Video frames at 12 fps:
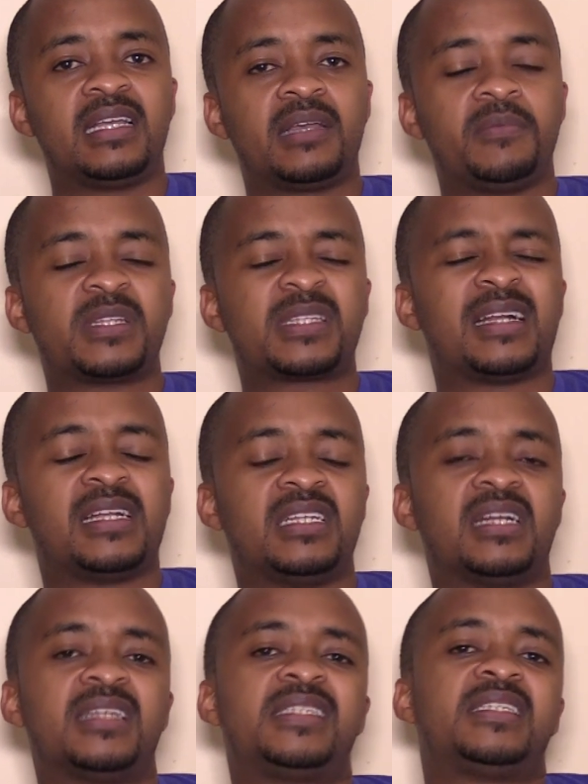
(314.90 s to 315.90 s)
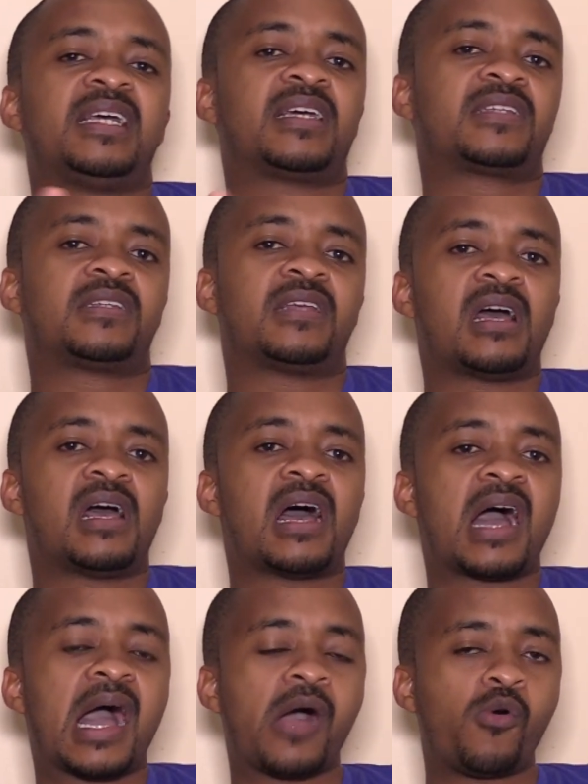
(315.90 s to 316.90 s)
basically checks
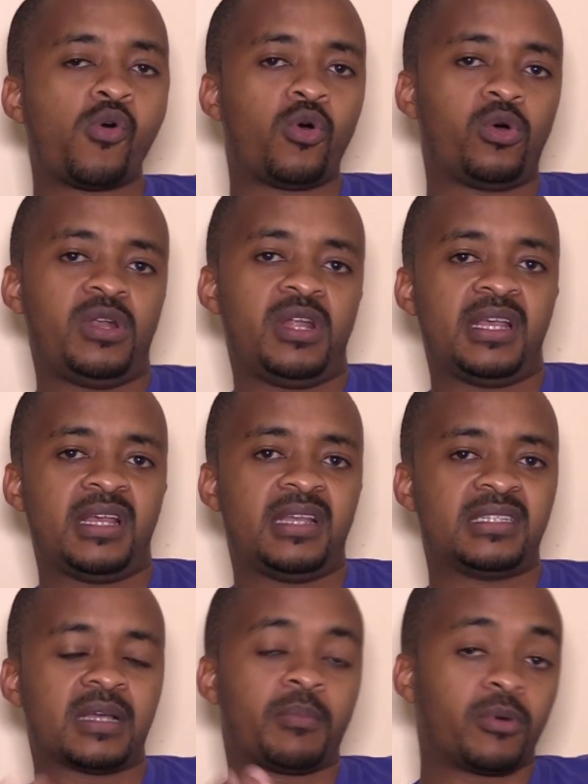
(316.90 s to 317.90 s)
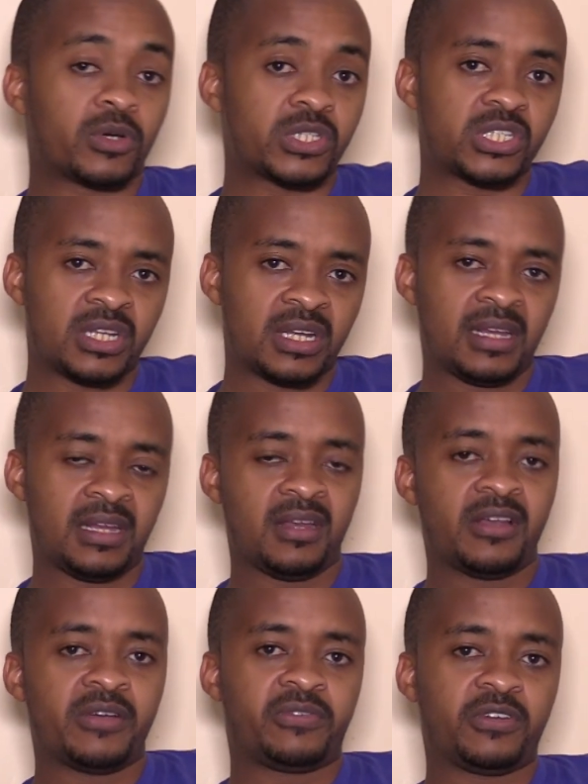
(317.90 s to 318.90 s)
how old is a post.
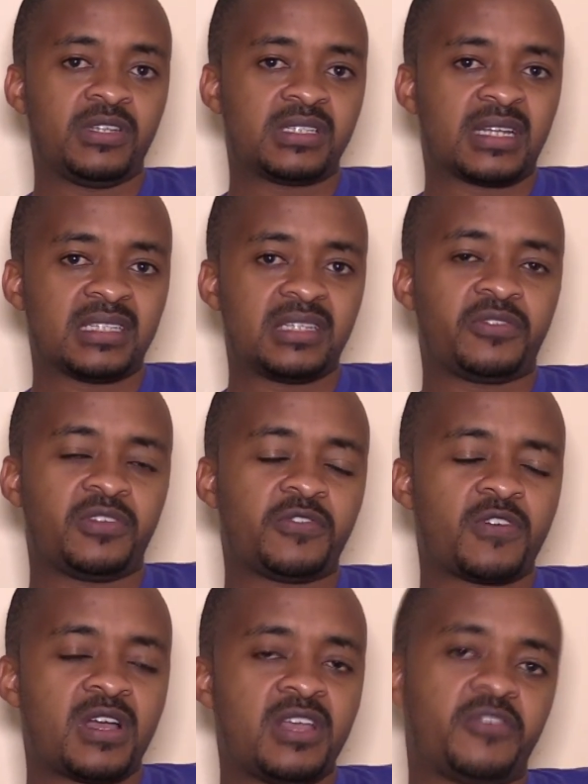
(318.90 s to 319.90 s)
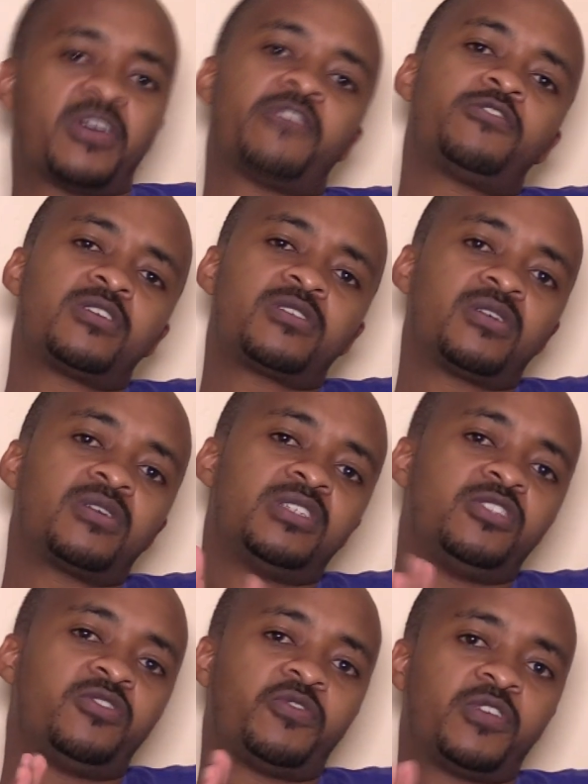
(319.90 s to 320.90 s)
For instance, if I have not logged
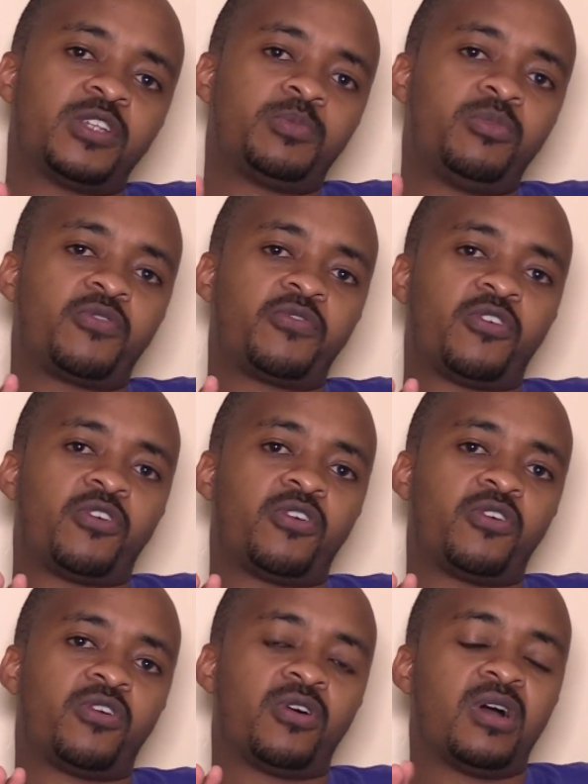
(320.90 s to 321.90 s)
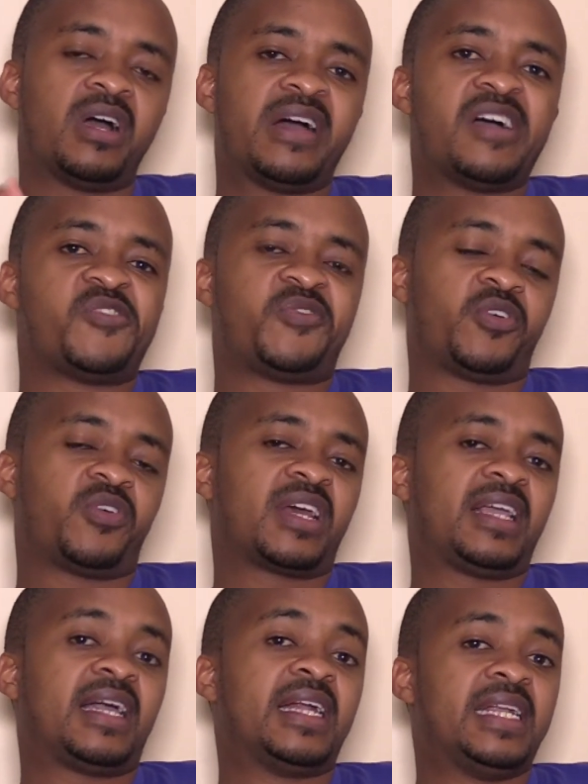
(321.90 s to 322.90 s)
into Facebook for
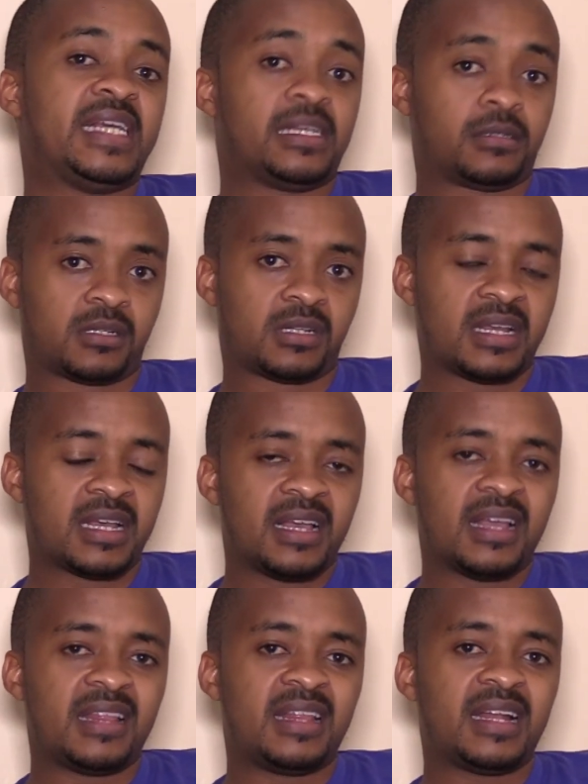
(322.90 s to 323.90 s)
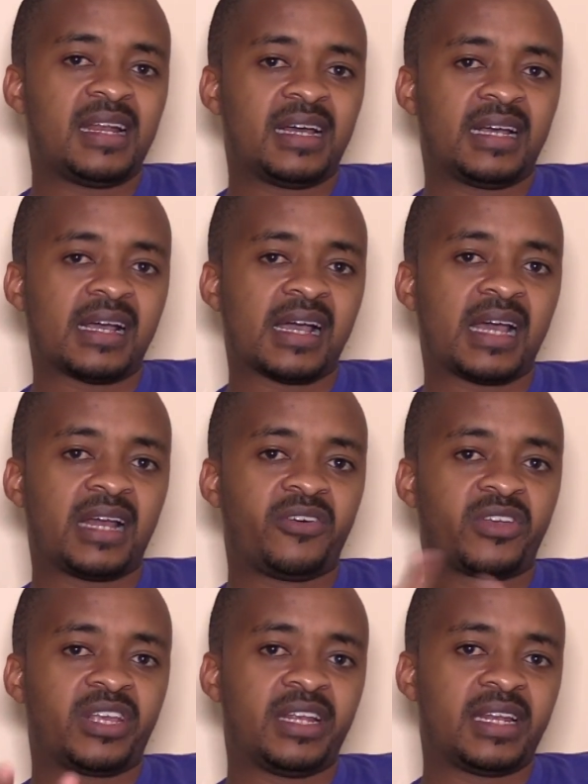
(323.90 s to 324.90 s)
like a day, and then I
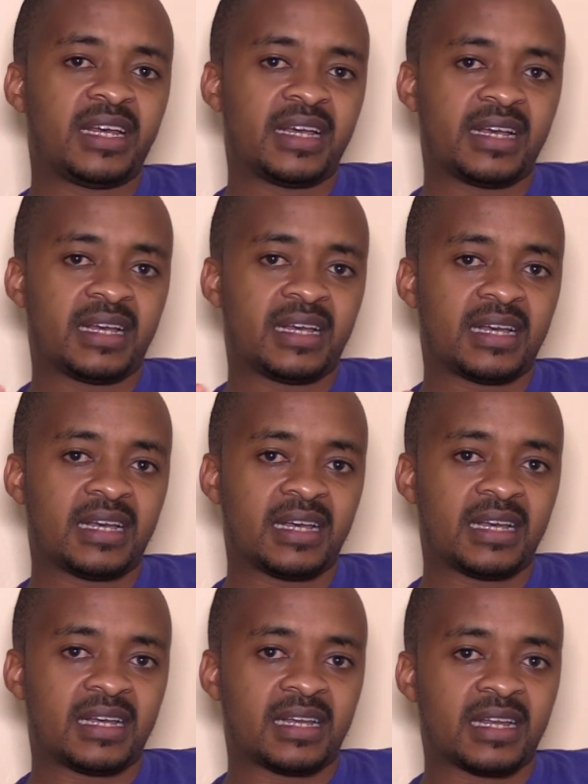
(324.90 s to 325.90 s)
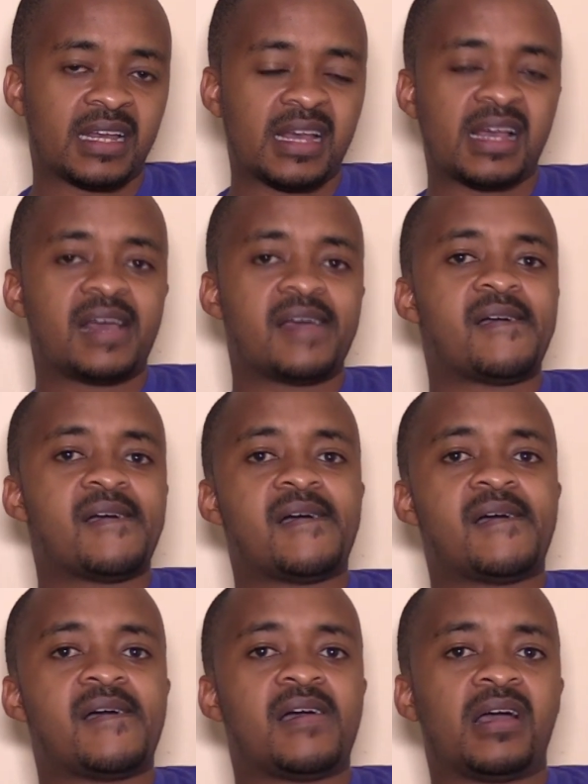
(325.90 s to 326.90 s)
log in, at
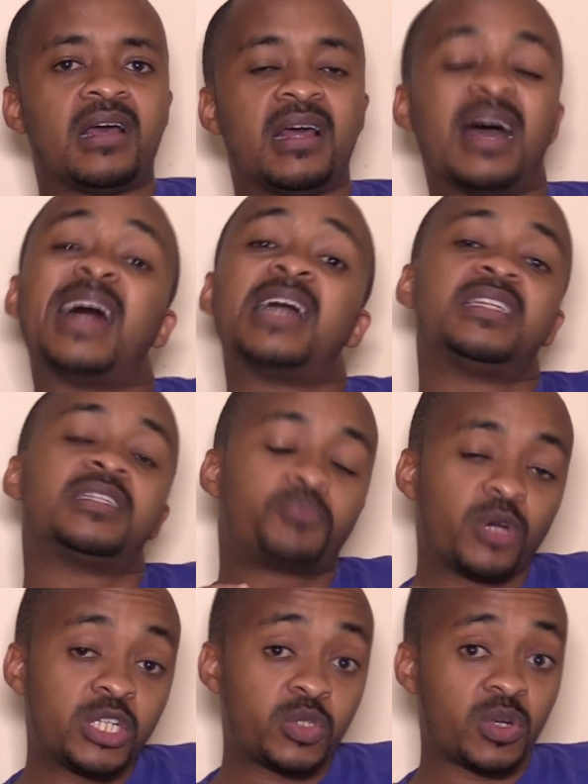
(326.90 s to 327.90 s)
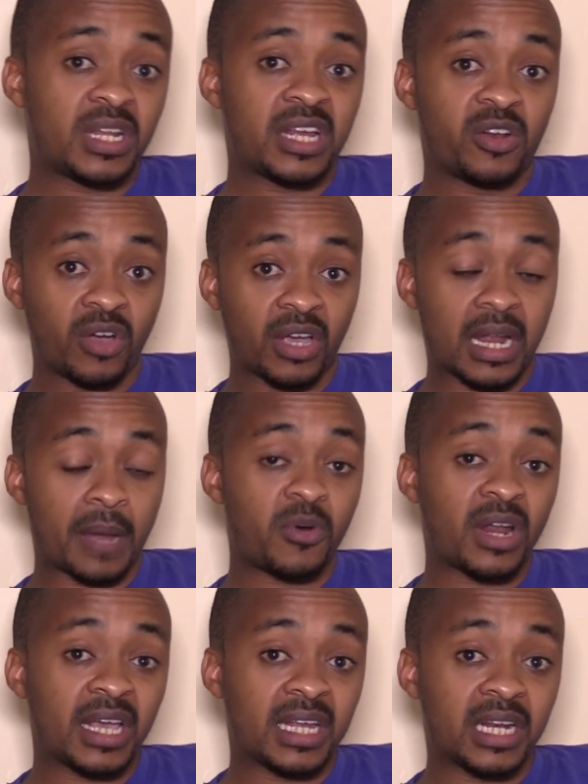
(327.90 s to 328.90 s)
the point when I log in, I'm more
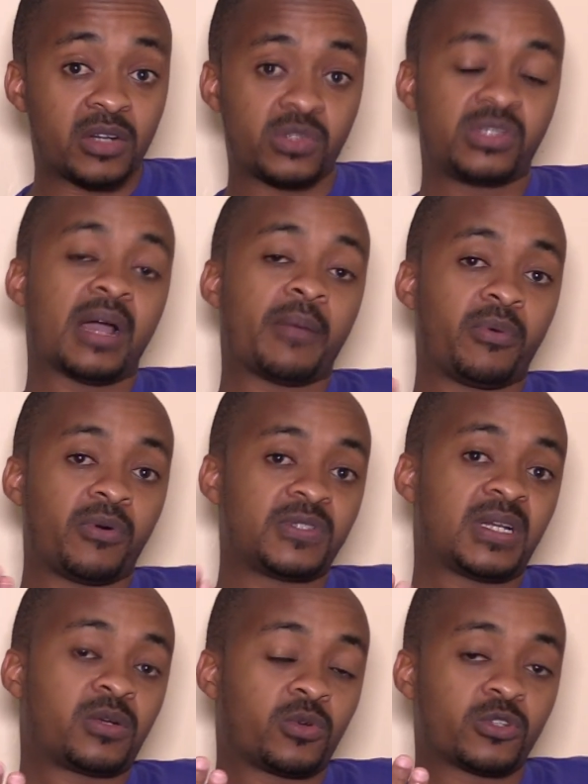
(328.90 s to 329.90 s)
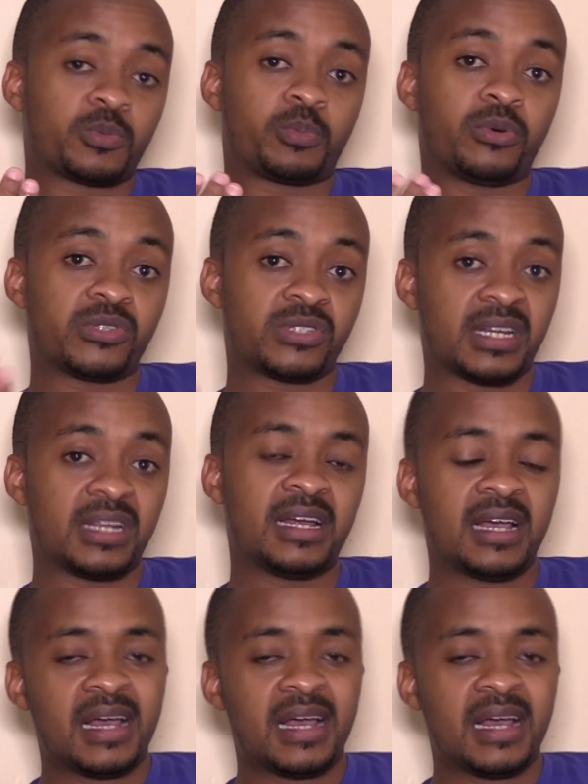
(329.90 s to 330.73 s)
likely to see a post that was posted